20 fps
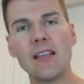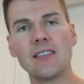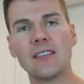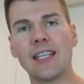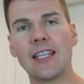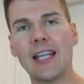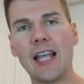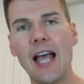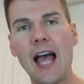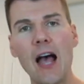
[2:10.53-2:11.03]
As
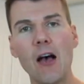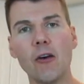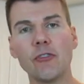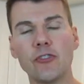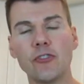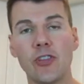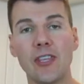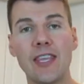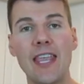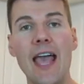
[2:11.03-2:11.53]
the
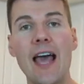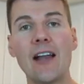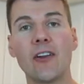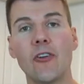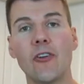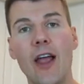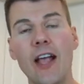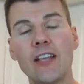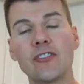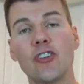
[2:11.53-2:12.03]
cows or the
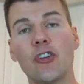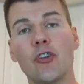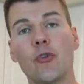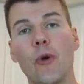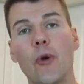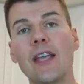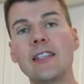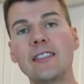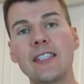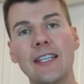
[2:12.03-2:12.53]
cattle are actually
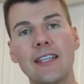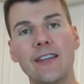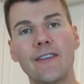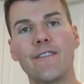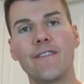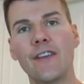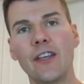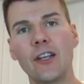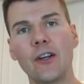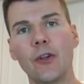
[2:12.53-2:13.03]
grazing in the
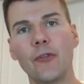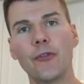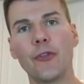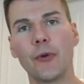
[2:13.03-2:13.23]
field,